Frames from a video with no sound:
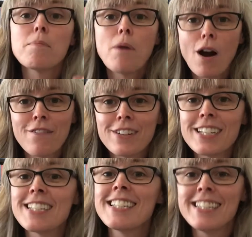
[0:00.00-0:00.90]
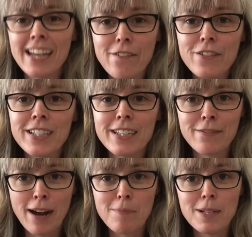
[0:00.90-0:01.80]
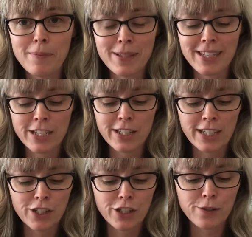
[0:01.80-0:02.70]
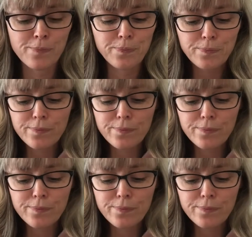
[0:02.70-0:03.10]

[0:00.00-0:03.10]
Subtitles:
Poverty is definitely wrapped up in this issue.